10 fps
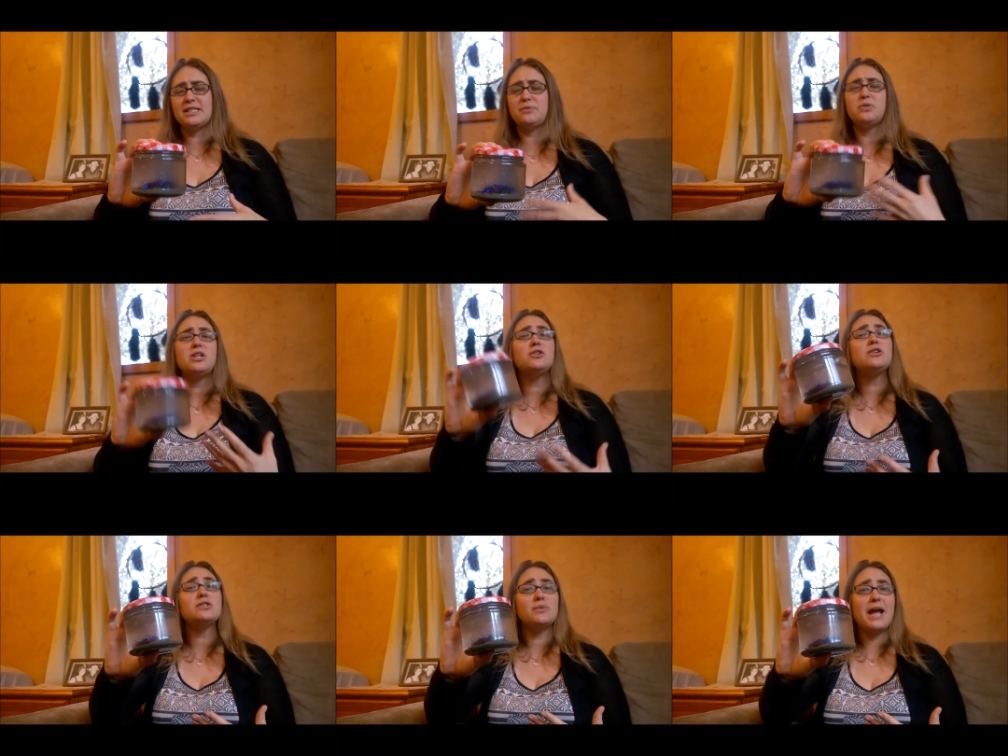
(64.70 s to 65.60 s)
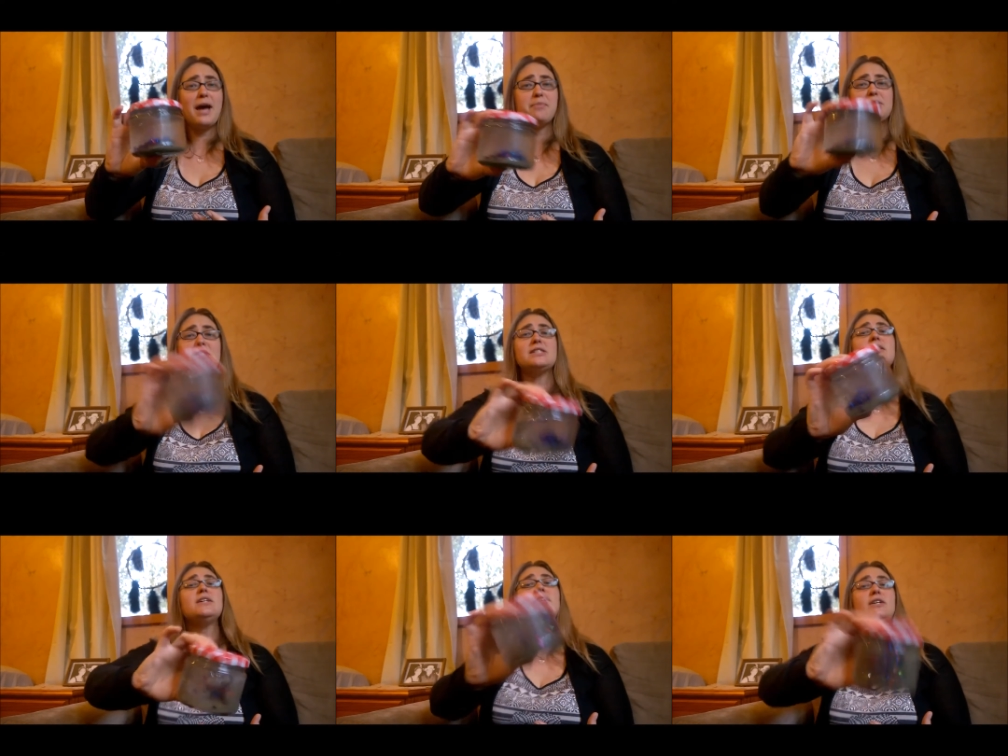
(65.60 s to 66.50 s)
And you'll notice what happens
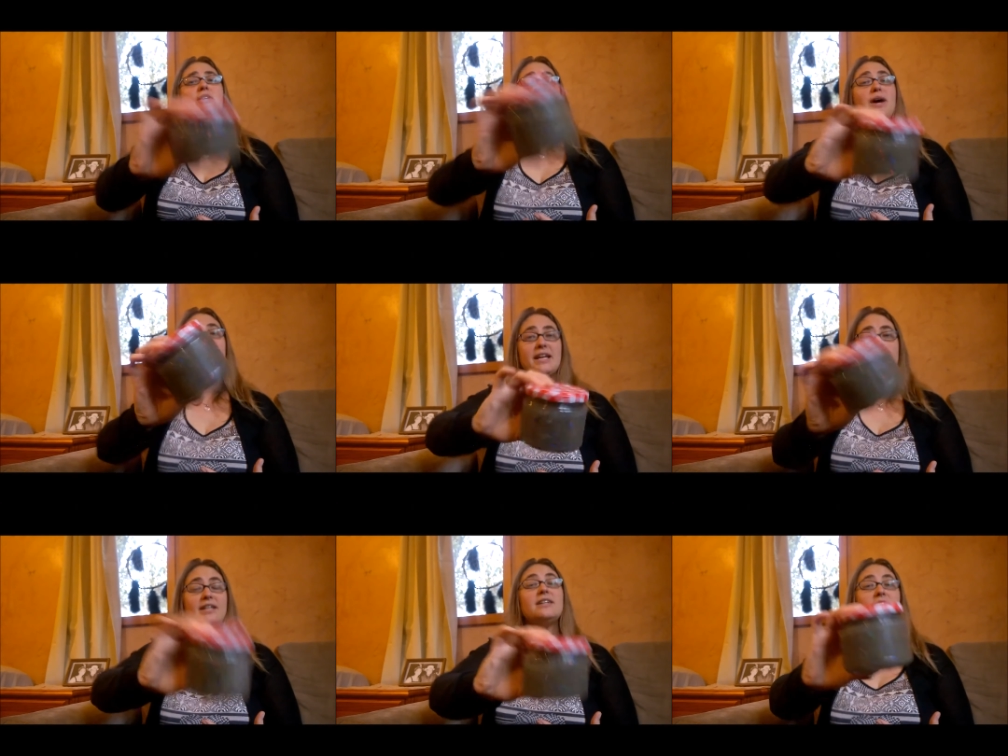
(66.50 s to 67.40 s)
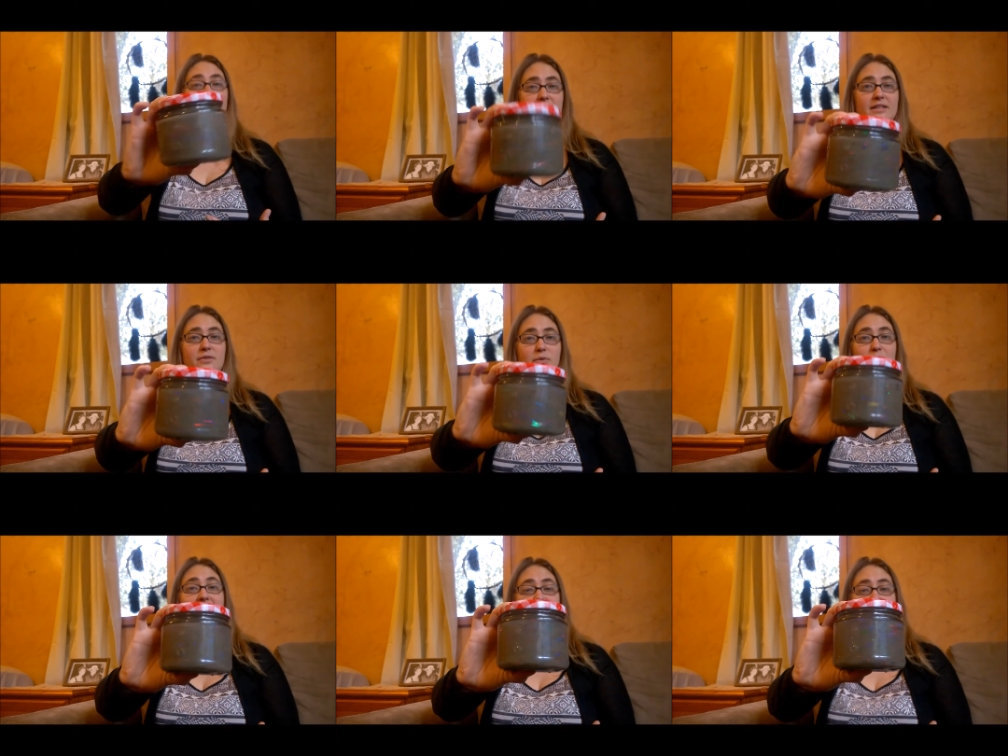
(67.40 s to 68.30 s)
when we
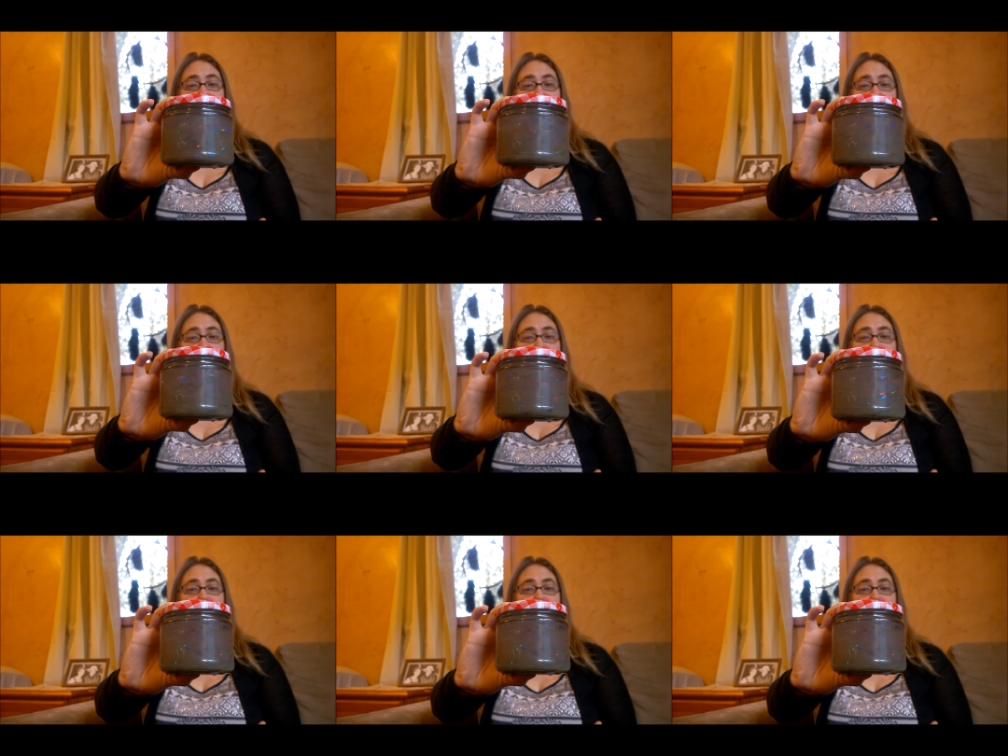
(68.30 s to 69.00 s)
get triggered,